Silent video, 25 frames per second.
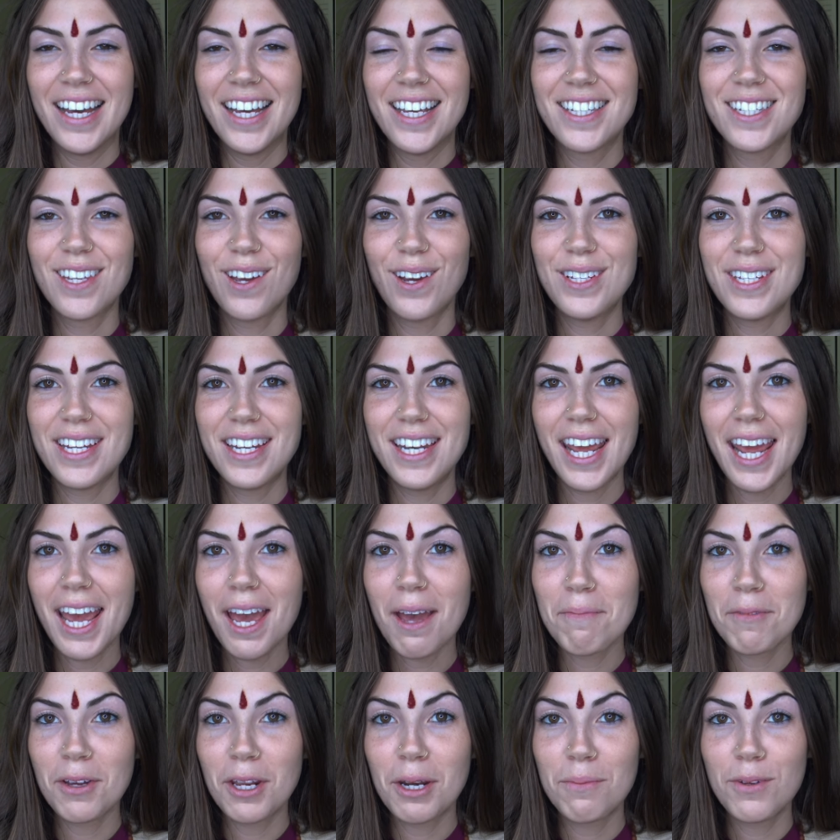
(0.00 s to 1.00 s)
So today
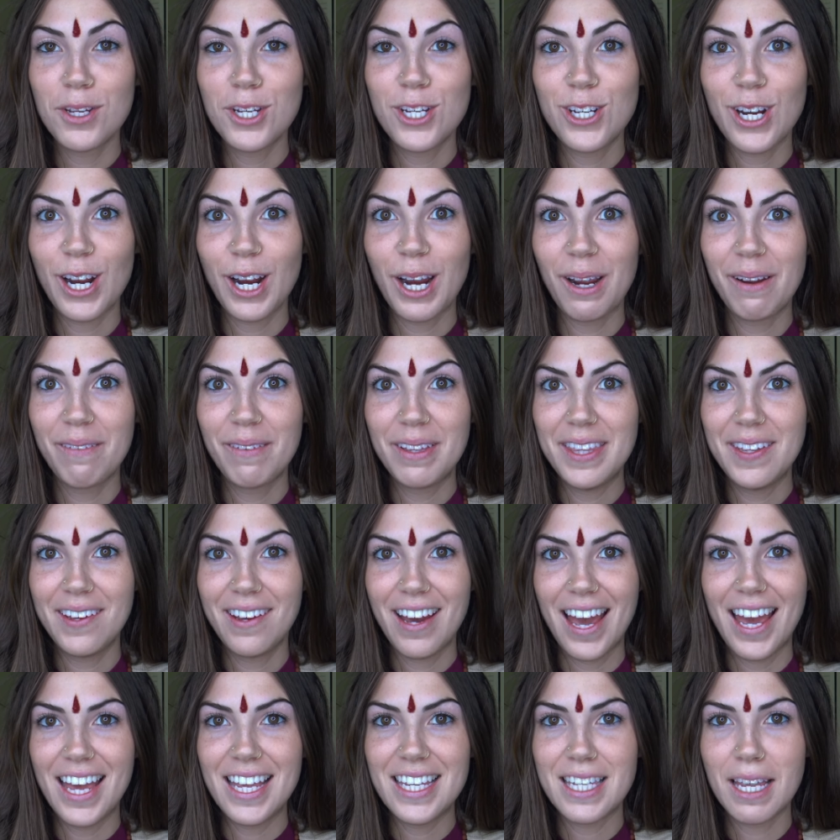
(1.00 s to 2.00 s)
I'm going to be sharing with you
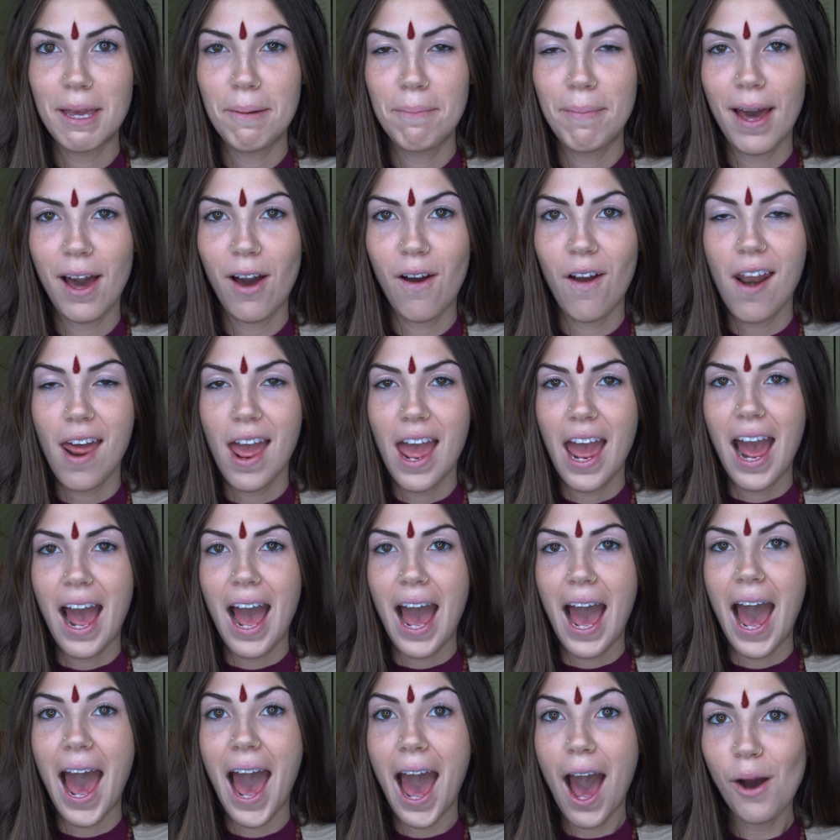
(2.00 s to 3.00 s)
guys about
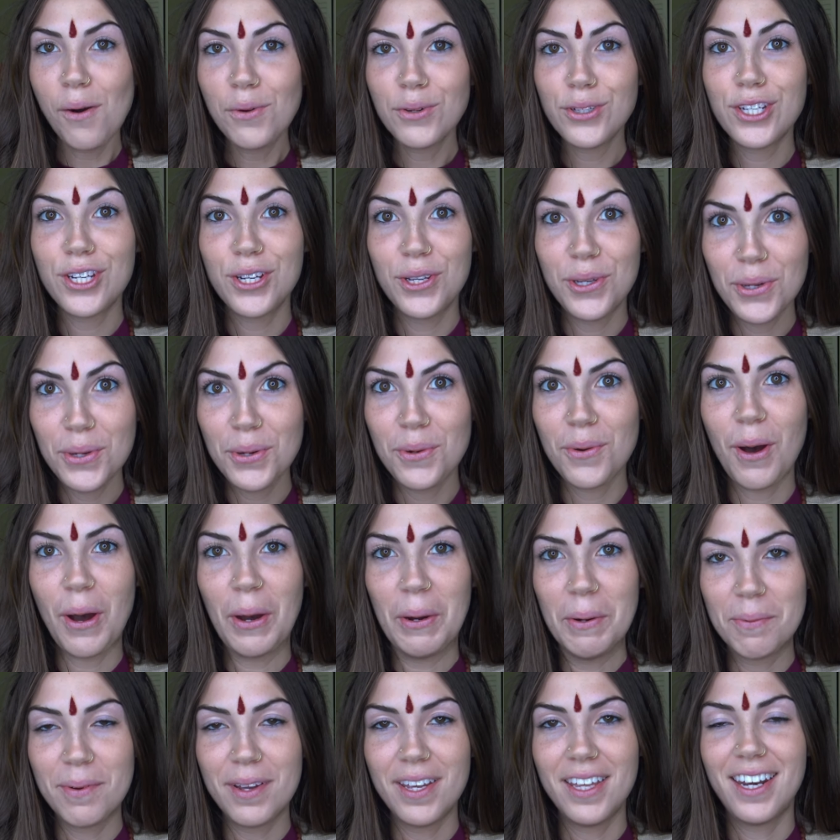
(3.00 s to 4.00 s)
how to
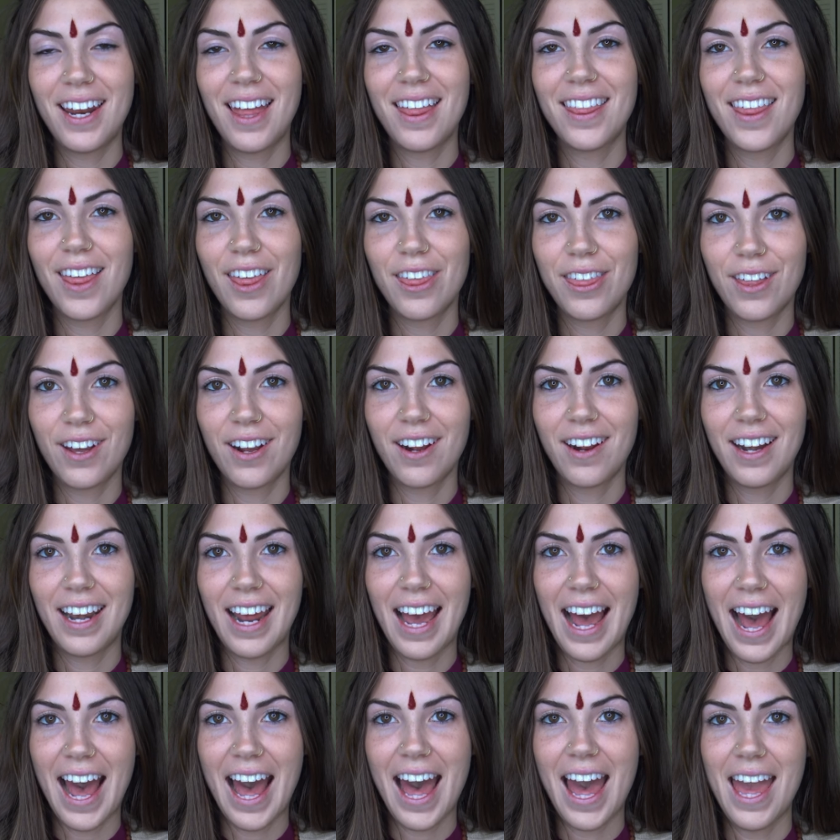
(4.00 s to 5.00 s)
open the third
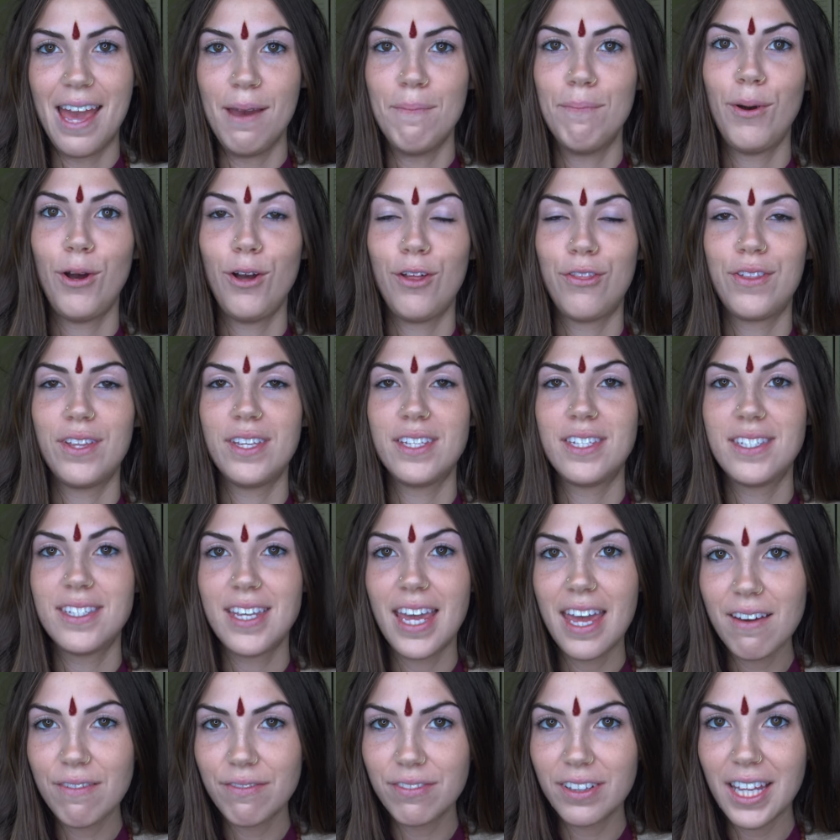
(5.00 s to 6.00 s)
eye, both
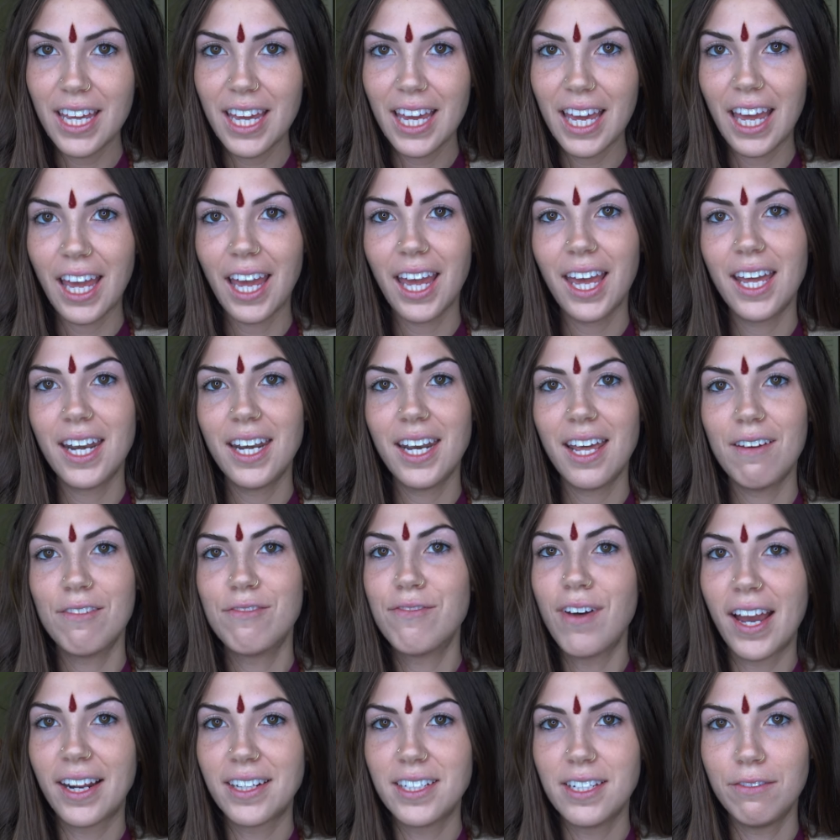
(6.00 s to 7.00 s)
safely and
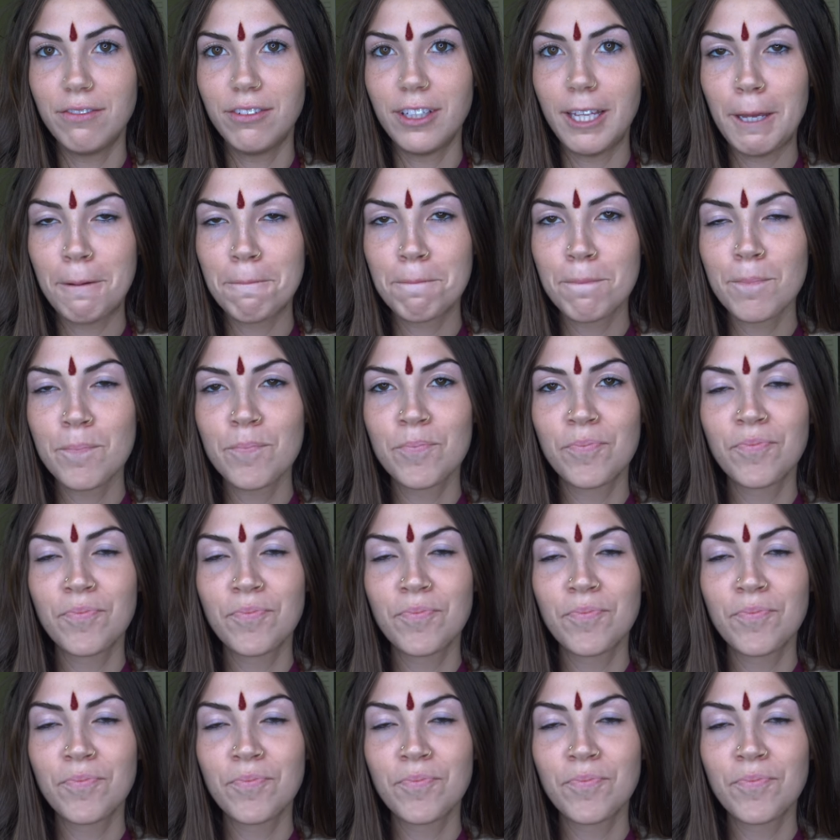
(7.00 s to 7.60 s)
effectively.